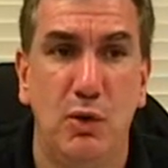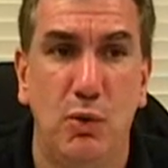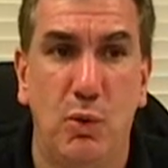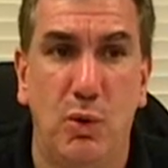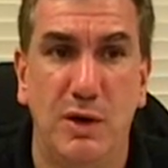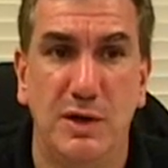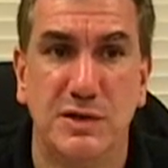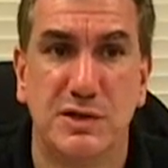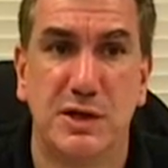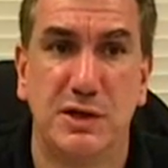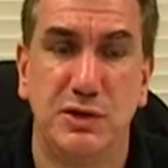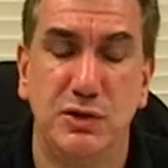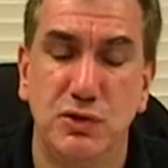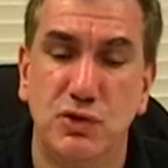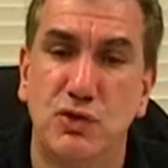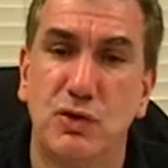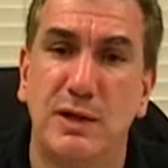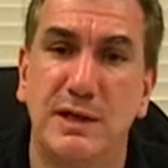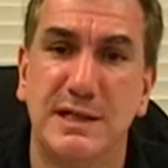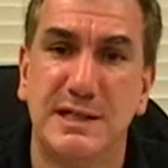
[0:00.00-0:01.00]
was, "Are you
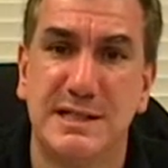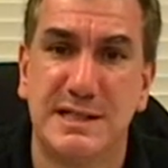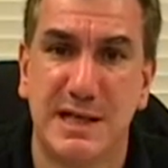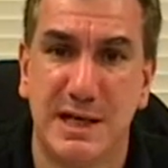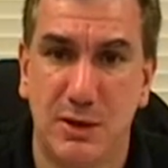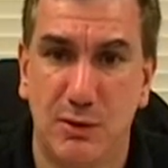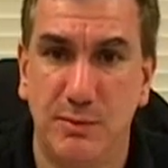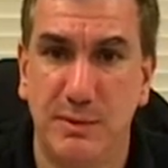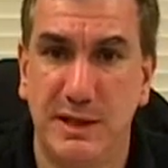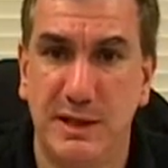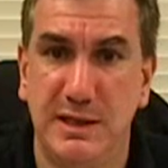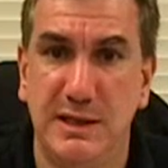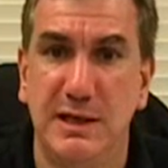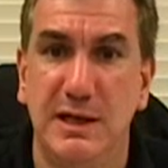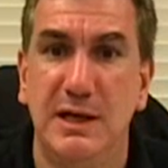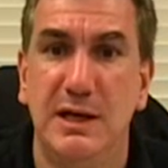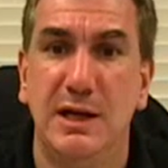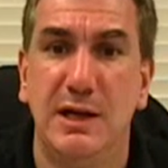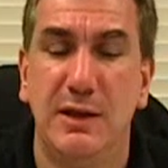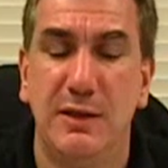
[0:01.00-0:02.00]
trying to tell me
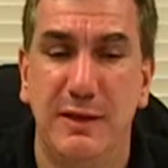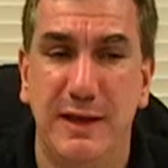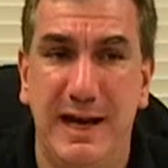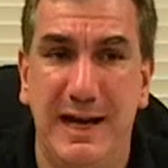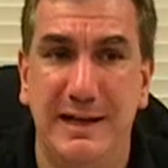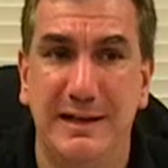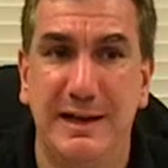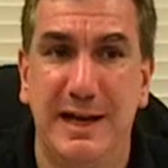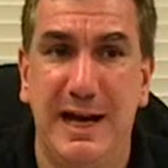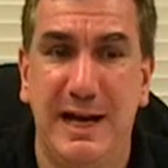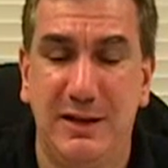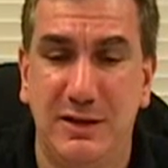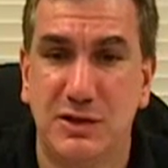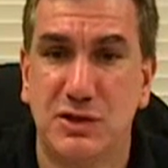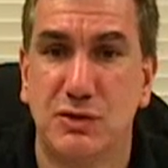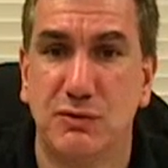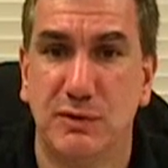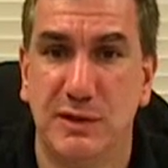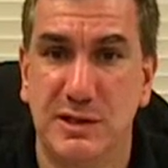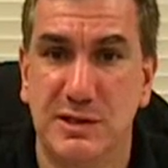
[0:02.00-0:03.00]
that
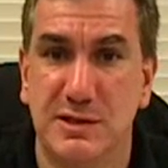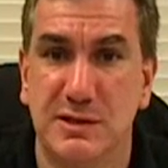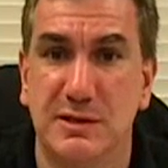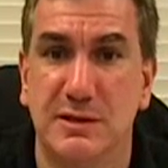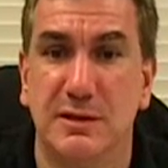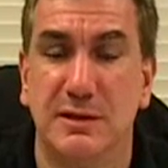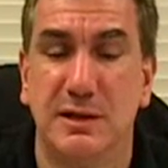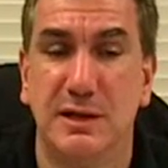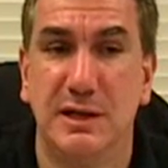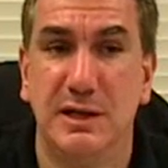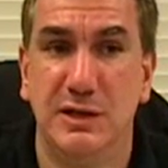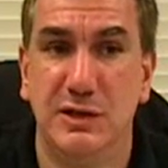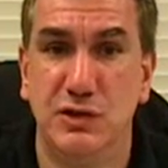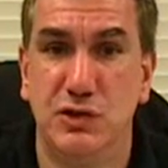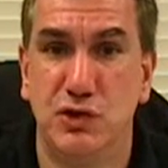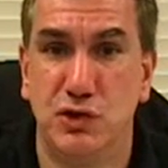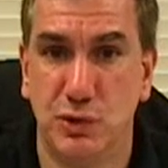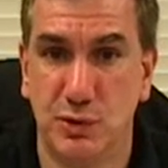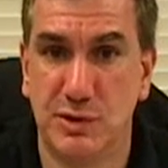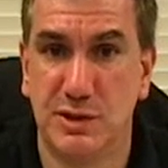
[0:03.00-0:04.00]
Alex Ariza is
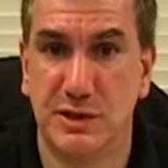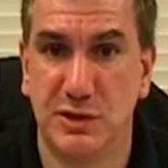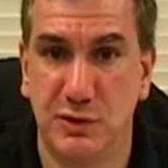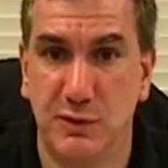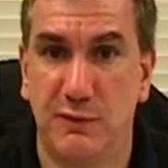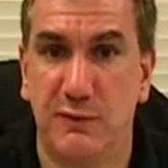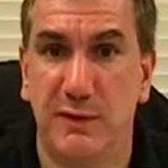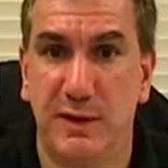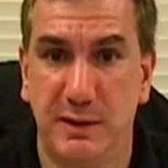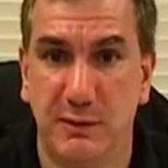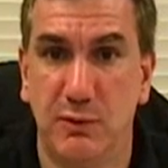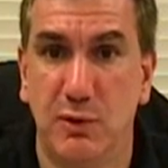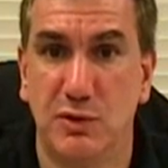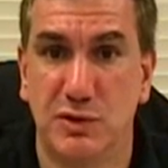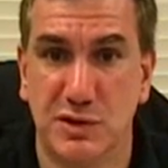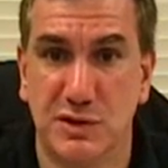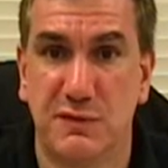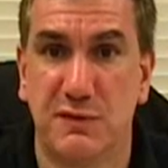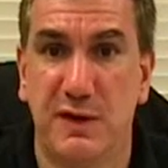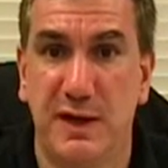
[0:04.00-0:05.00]
juicing Freddie
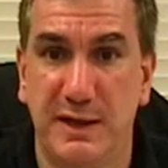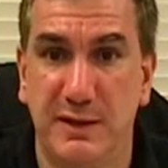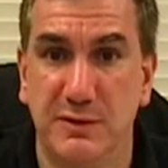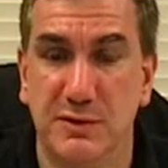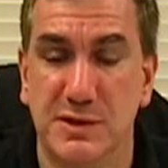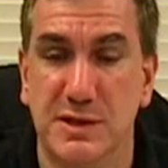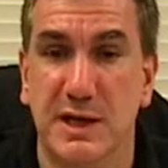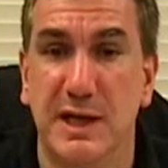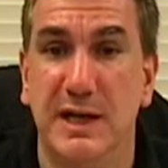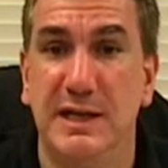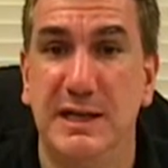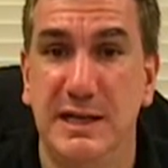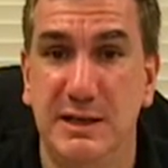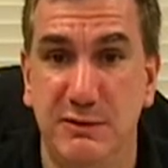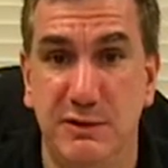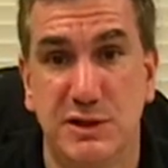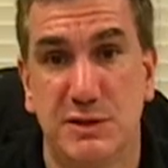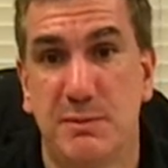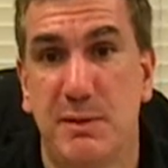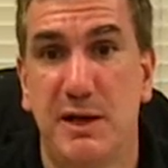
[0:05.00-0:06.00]
Roach's fighters?" And he
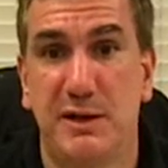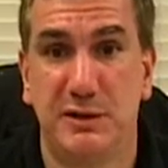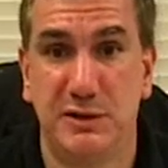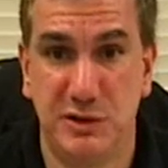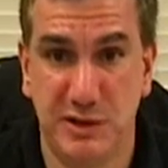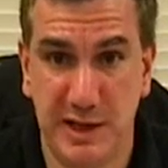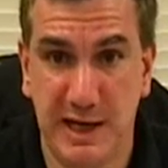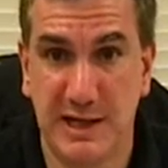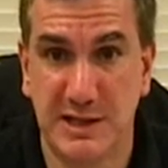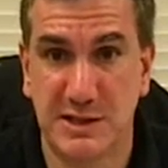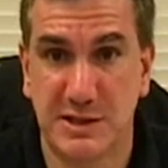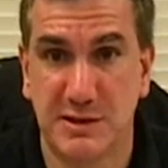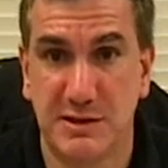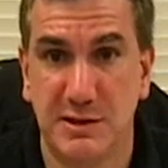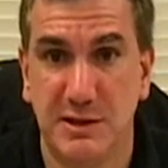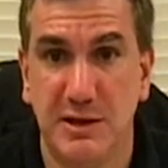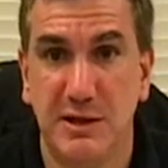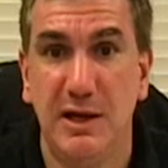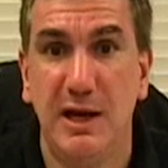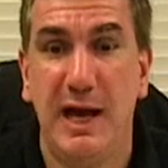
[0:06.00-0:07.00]
responded, "Yes."
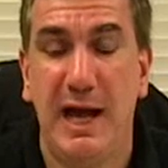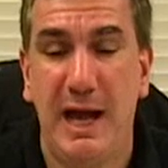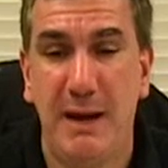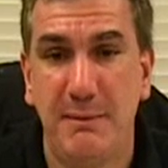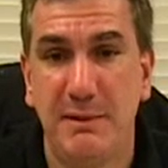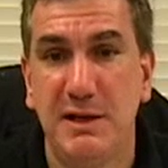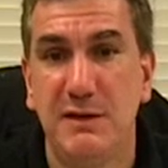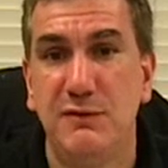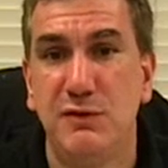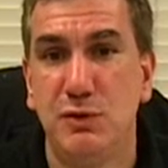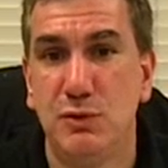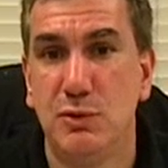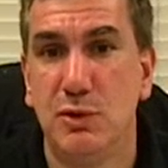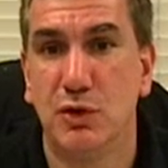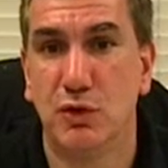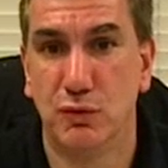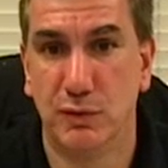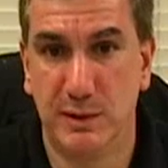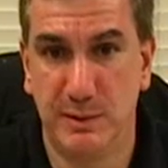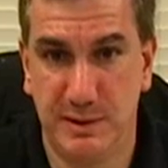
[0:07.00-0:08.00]
How many of you
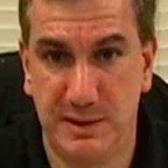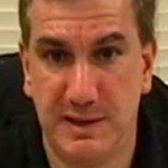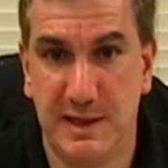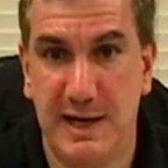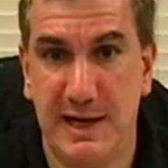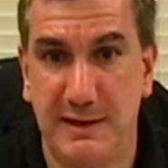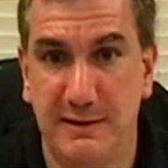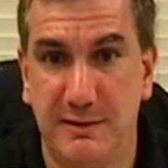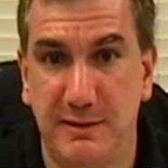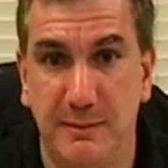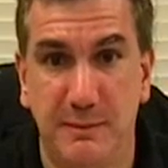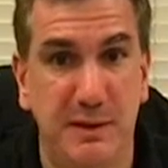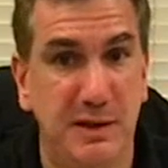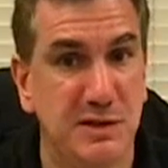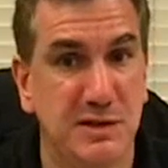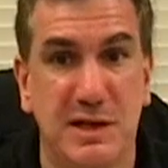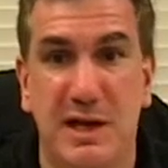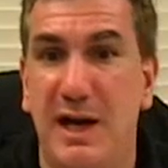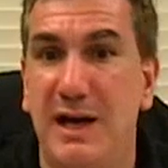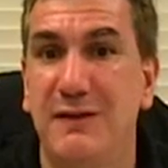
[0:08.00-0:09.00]
agree with that?
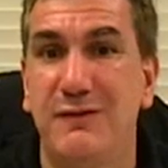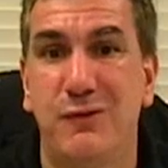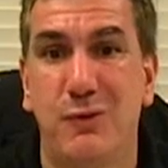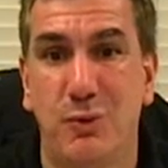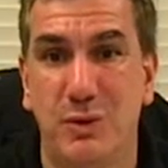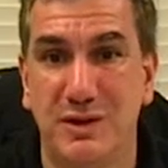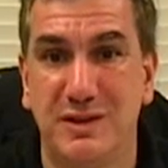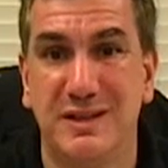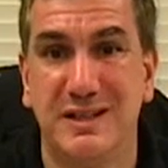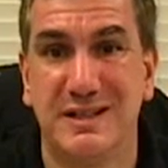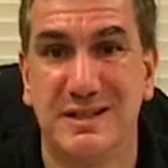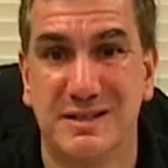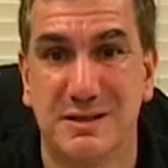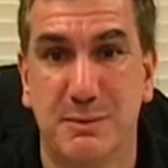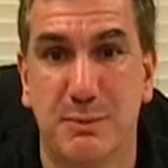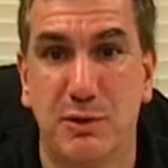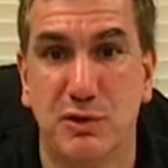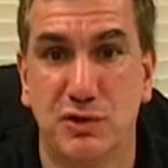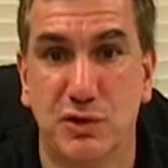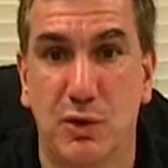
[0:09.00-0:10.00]
Because I, for one, think it's a
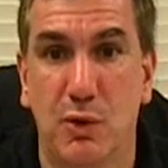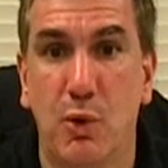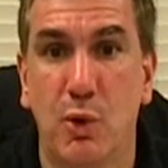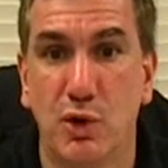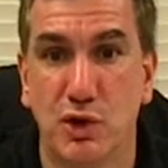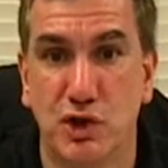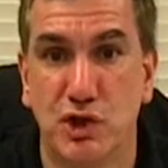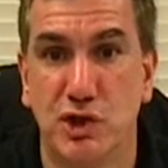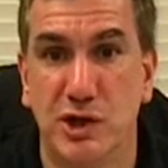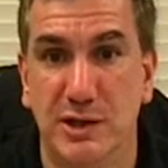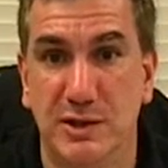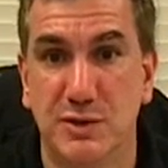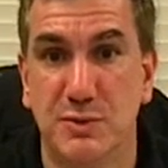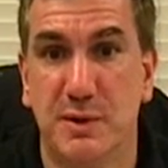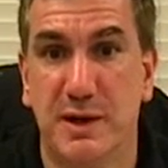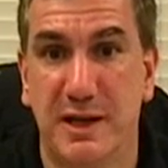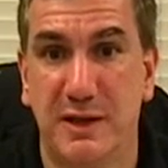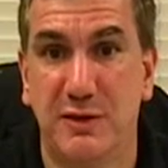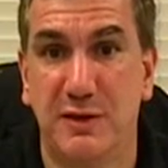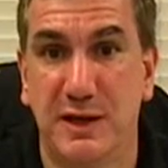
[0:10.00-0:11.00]
bunch of horse shit, is
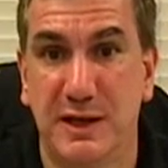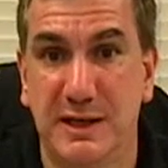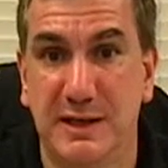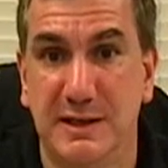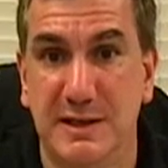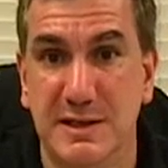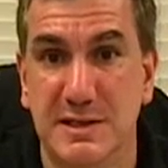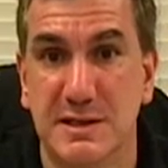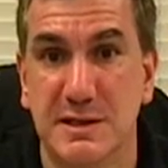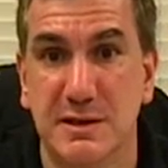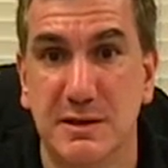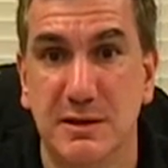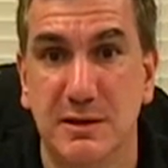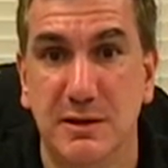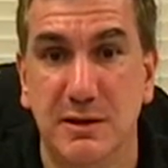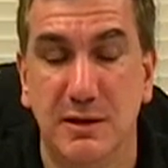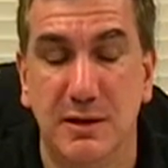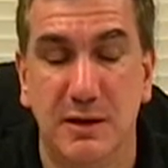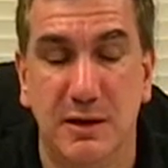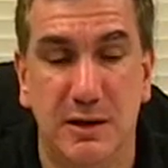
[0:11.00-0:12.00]
what I think it is.
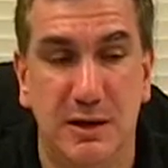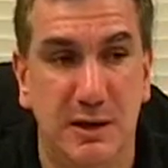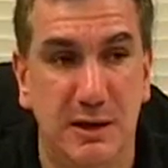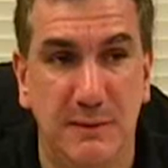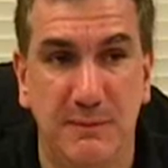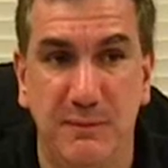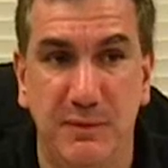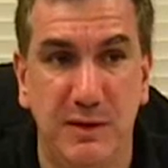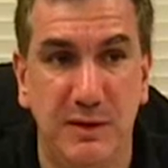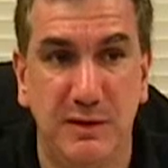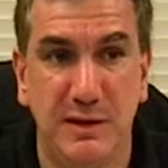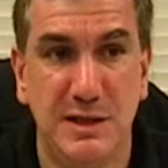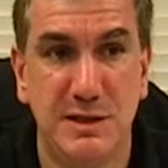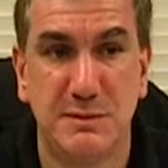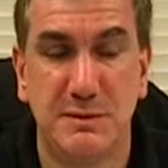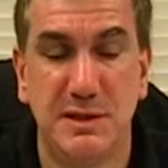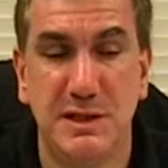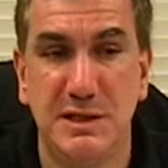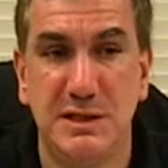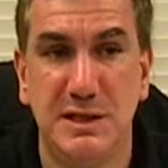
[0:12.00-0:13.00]

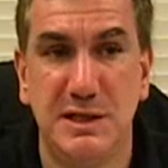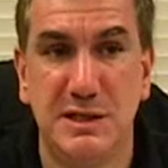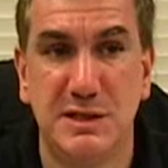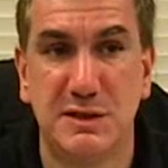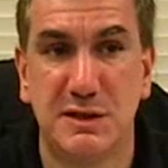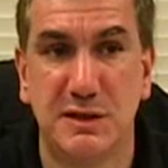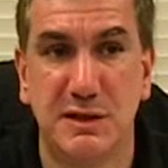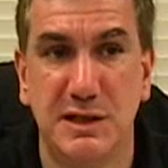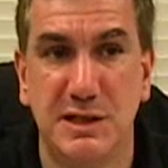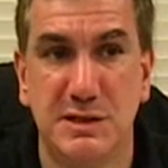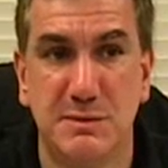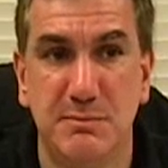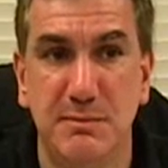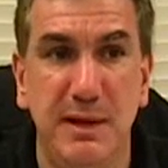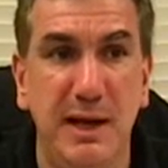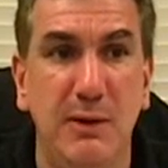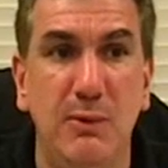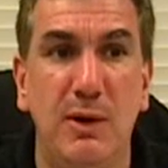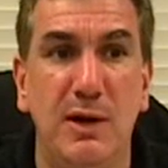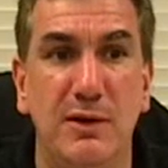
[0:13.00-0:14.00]
These
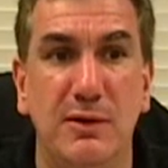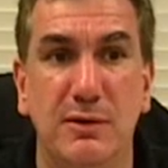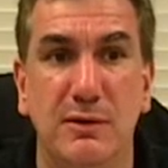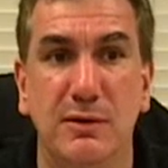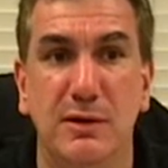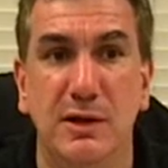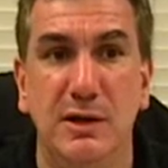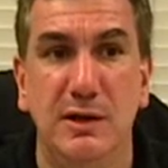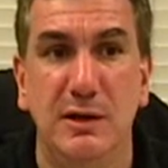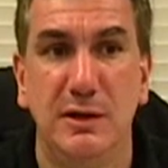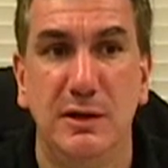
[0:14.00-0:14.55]
Mayweather